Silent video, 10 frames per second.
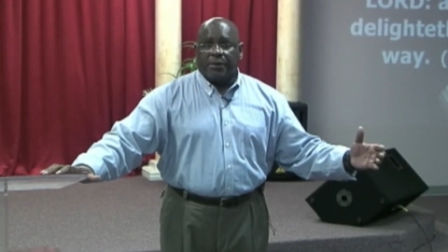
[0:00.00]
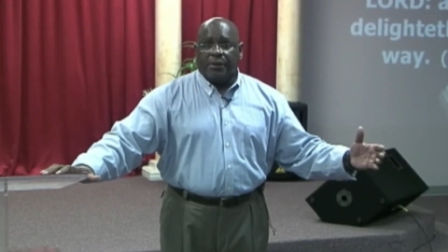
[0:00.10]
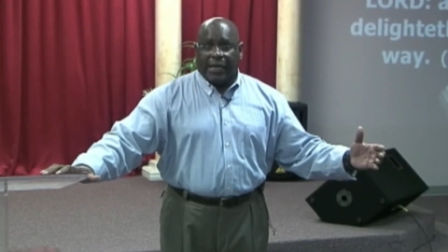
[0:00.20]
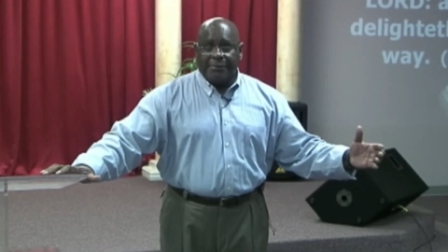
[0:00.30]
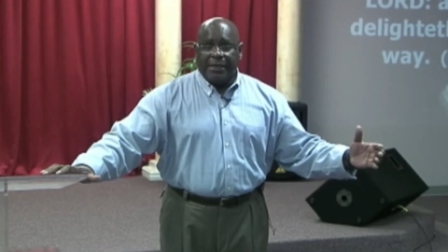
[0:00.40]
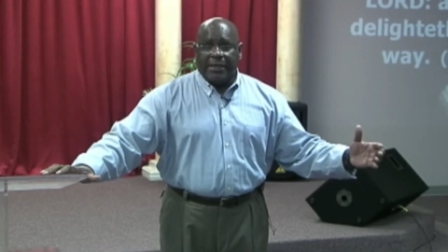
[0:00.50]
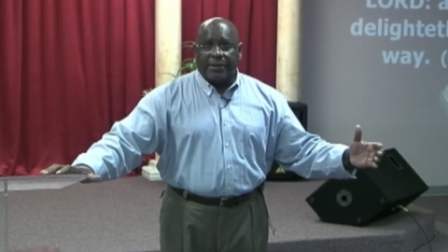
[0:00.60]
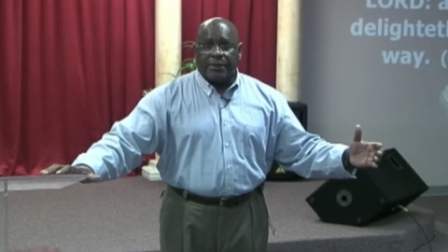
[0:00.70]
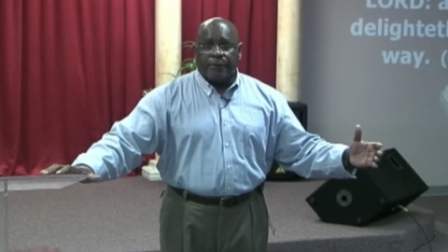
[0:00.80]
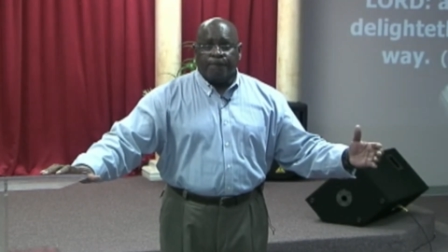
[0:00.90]
Amen.
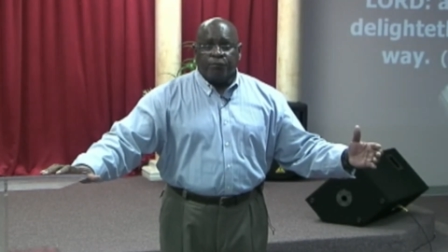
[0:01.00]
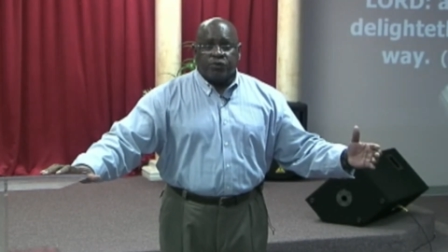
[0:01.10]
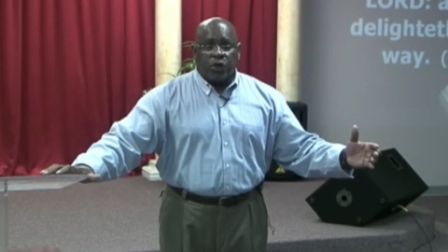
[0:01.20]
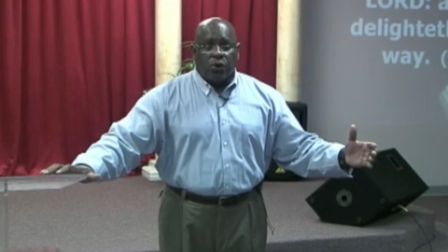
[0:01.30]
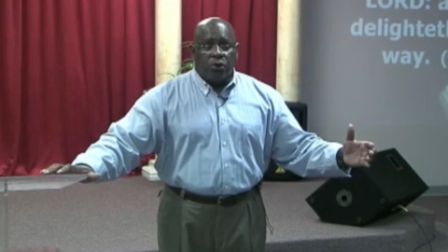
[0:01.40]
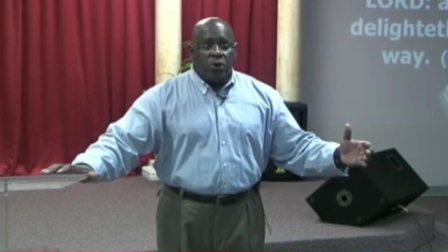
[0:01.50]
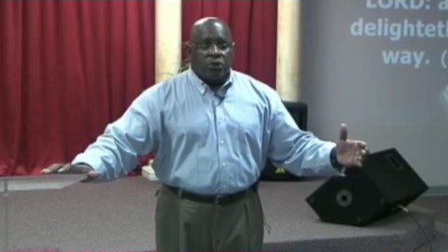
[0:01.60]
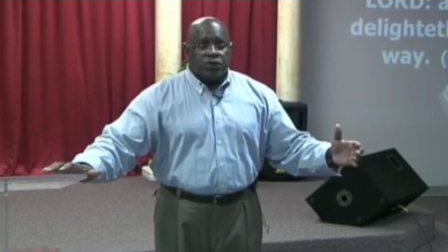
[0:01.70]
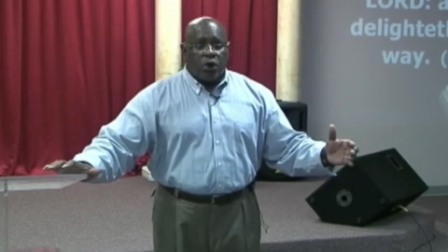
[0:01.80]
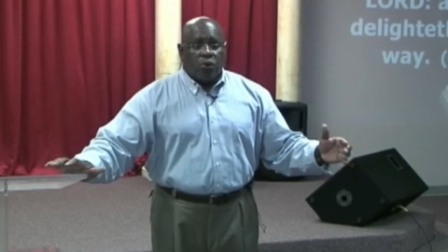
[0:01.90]
So,
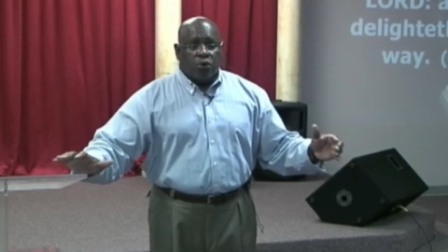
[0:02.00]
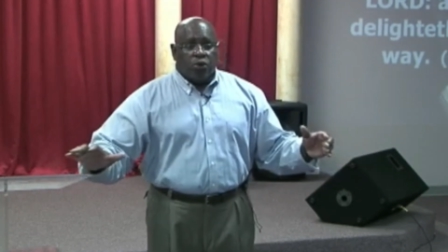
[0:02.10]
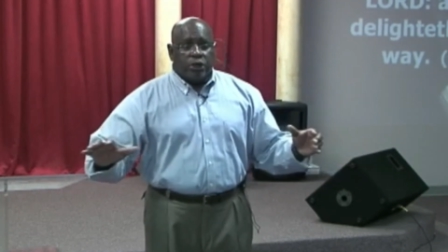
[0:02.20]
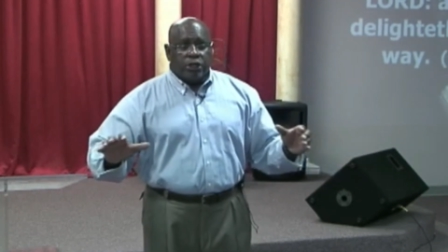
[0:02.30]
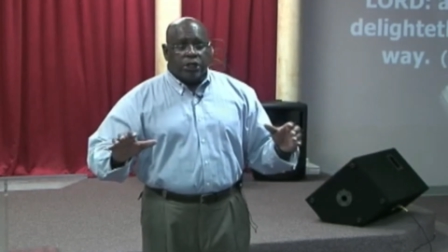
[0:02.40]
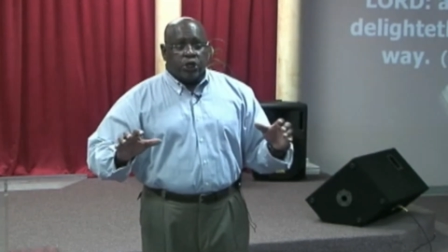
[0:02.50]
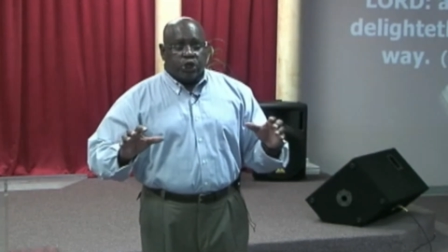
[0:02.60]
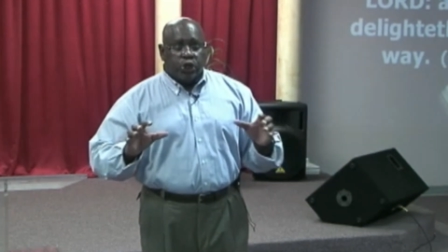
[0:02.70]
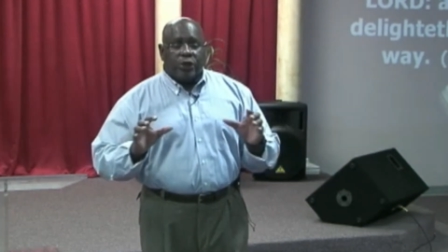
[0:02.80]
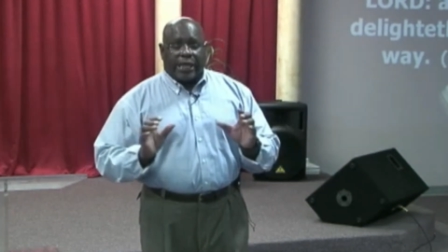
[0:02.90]
so
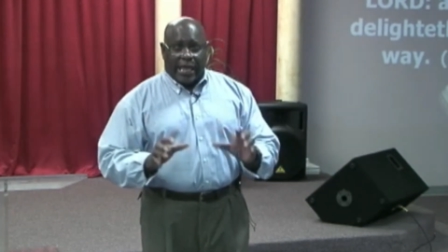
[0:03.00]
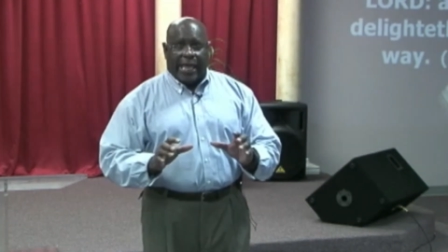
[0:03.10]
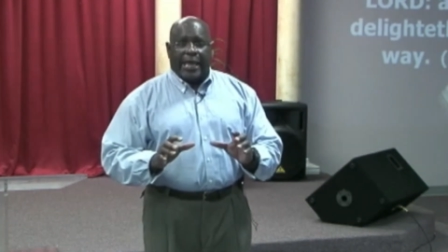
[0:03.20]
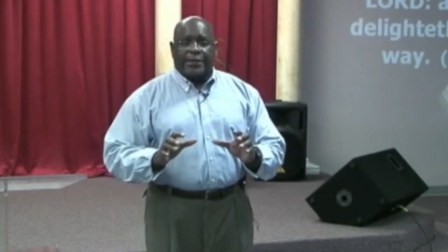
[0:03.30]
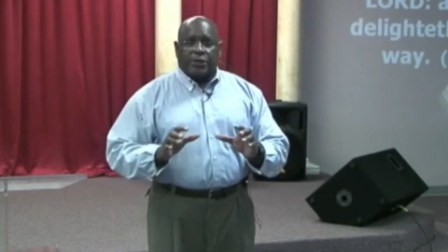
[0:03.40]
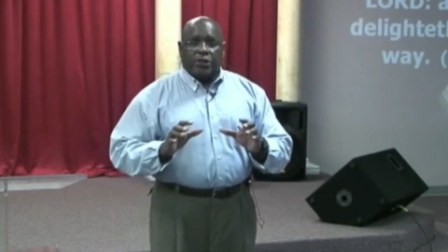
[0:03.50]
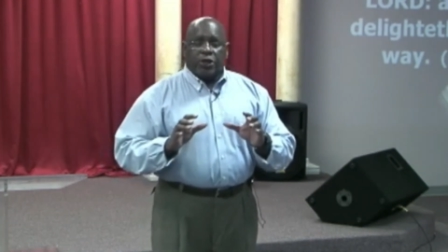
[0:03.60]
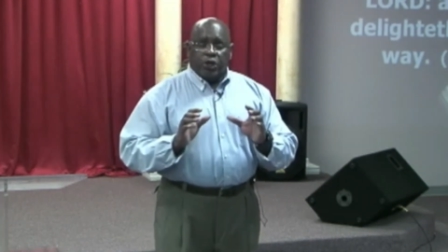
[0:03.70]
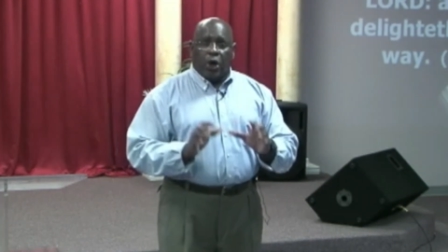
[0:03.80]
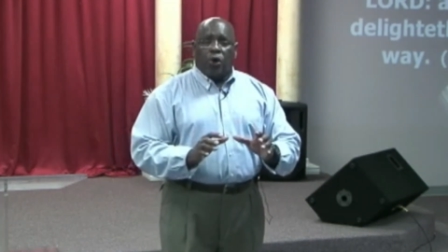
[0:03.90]
you can
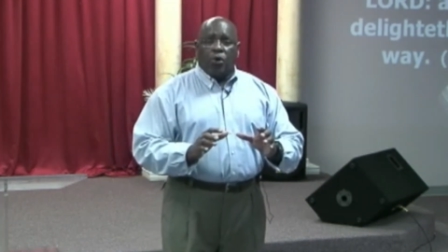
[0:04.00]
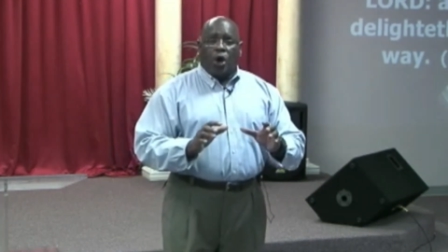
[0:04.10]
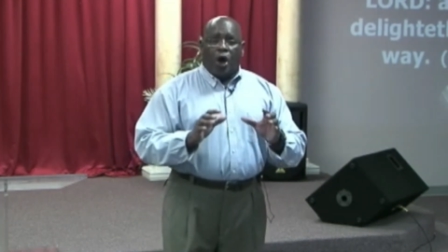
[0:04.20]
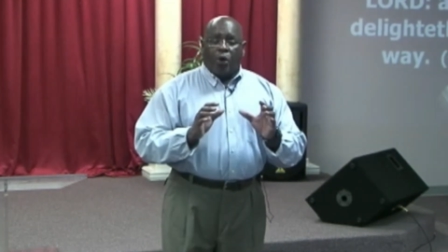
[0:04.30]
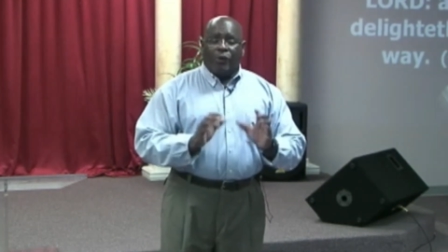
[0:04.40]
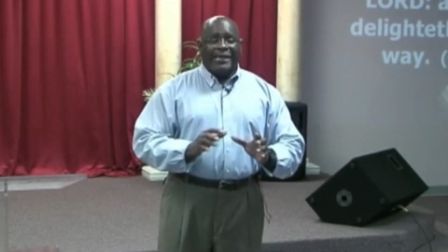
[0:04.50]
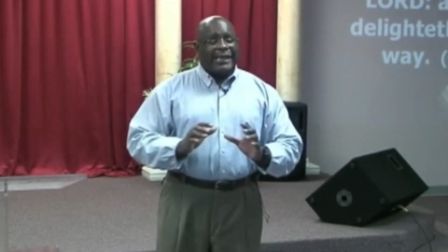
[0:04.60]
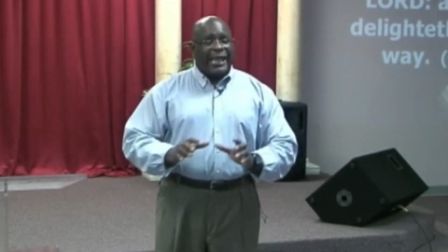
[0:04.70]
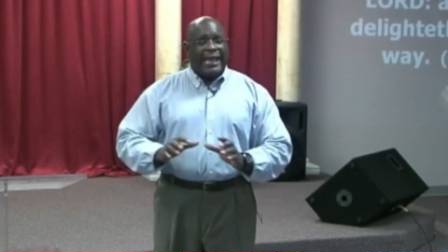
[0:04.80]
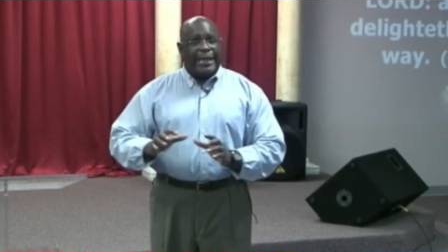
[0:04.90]
know, or we
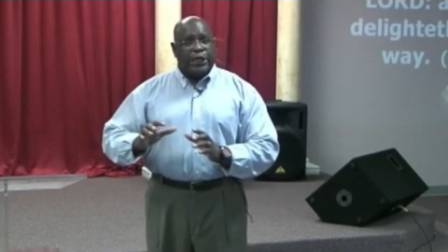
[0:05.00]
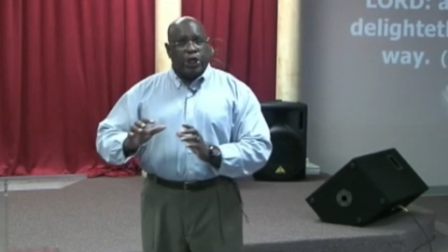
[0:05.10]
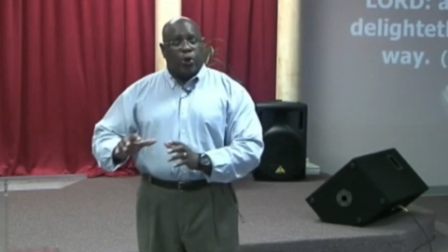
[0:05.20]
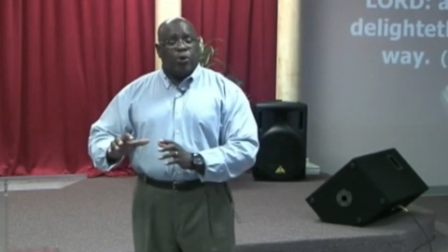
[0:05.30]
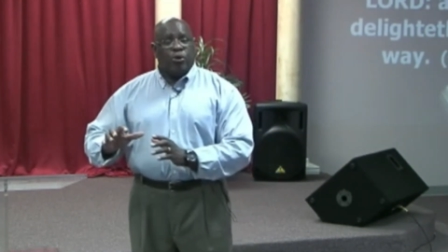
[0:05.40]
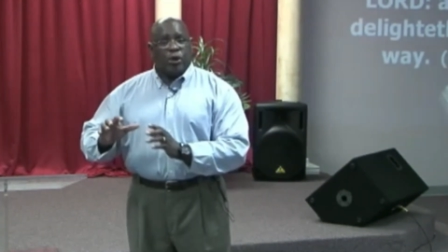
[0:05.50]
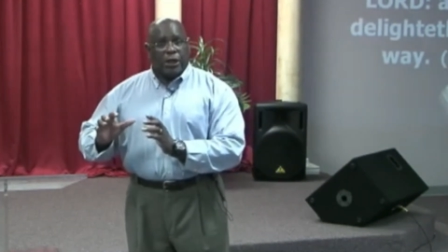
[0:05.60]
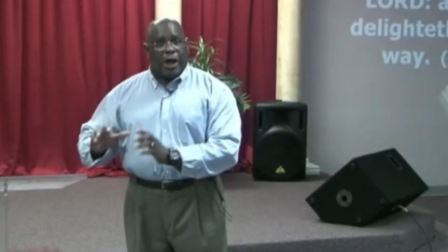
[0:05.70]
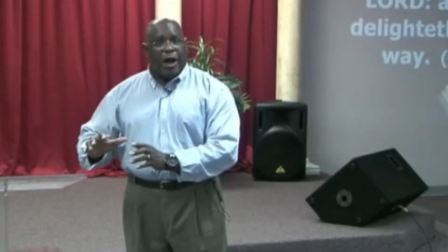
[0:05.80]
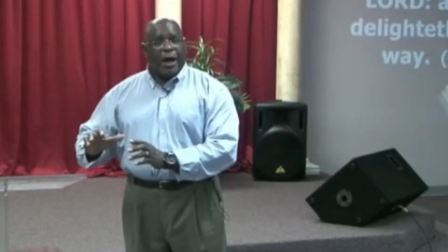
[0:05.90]
can know
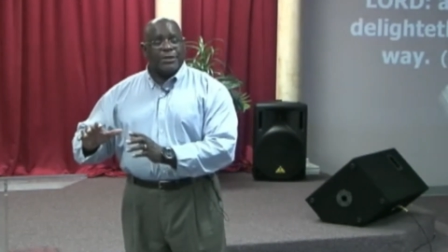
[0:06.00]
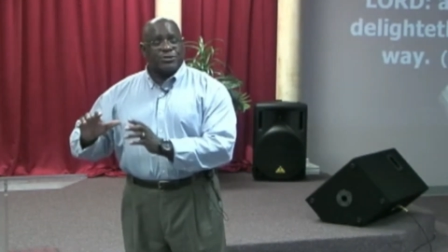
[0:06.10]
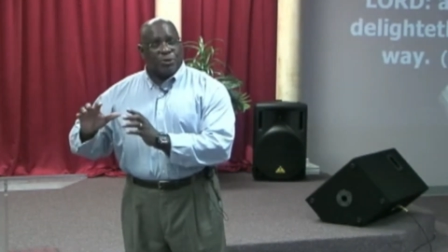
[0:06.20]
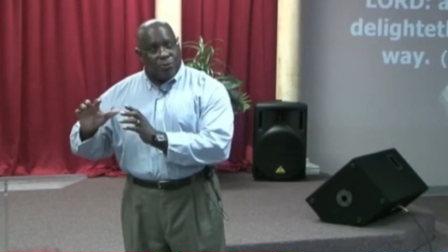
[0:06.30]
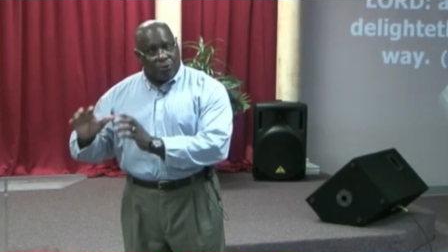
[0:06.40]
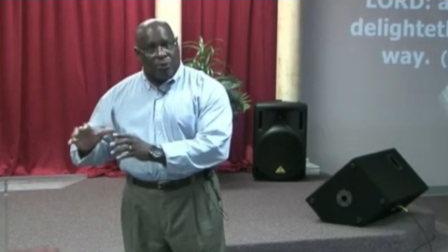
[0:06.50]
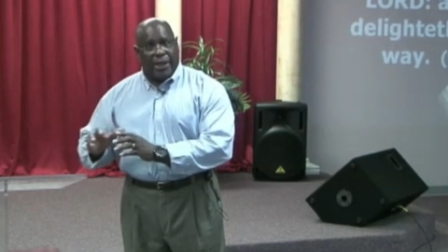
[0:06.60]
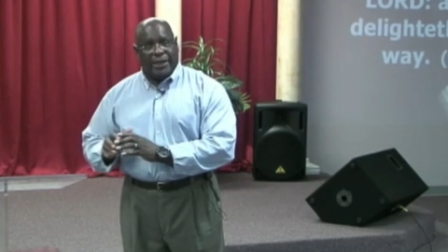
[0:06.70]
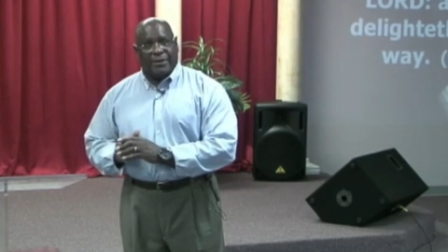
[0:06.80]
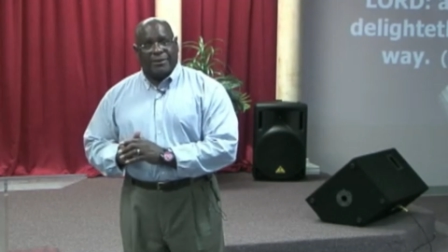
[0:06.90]
God's way.